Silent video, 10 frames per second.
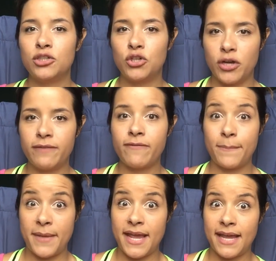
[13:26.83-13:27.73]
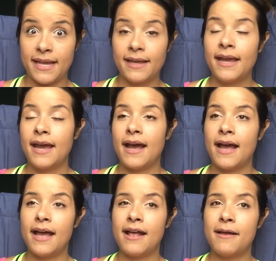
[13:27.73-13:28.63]
Good for me.
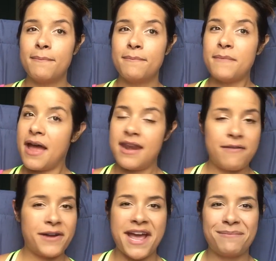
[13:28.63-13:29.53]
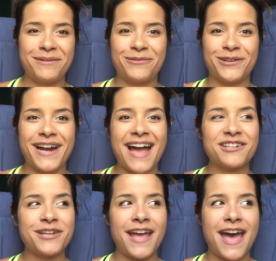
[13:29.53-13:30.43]
I never had it before.
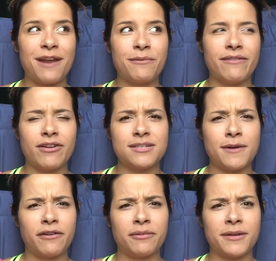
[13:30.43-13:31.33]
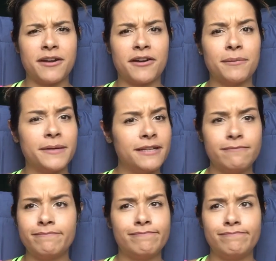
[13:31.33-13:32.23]
Actually, I had it whenever I was pregnant with my daughter, but
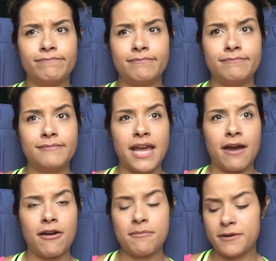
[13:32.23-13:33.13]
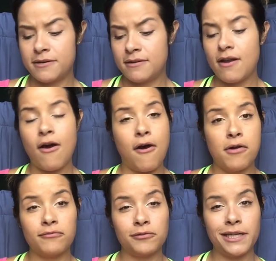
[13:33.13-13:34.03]
yeah, heartburn
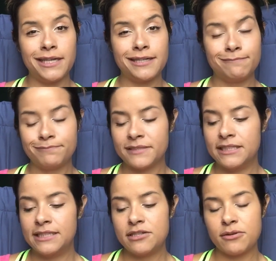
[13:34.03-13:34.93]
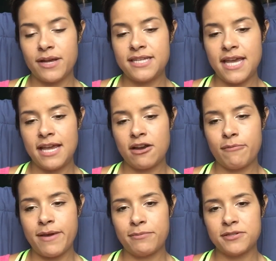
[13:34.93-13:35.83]
on fleek. So I take
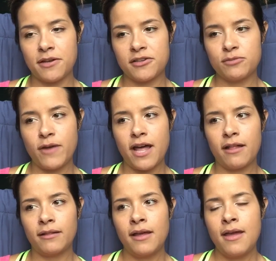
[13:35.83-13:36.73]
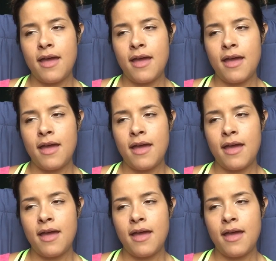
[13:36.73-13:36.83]
omeprazole as well.